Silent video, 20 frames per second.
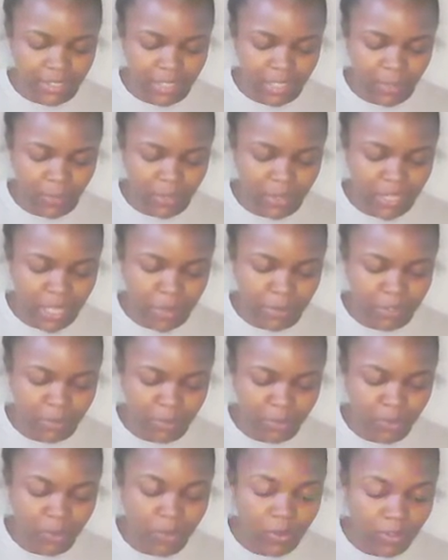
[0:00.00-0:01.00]
And without
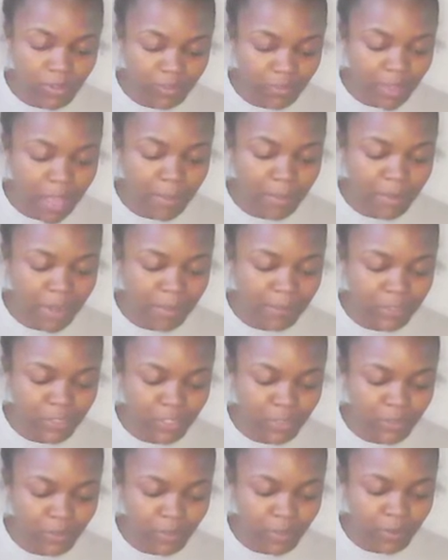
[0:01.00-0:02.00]
them, I promise
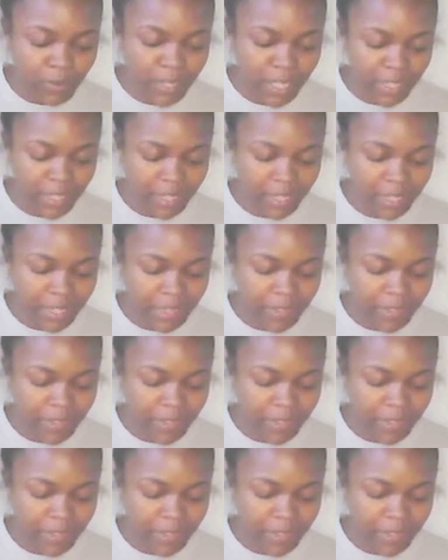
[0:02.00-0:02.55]
you'll feel naked.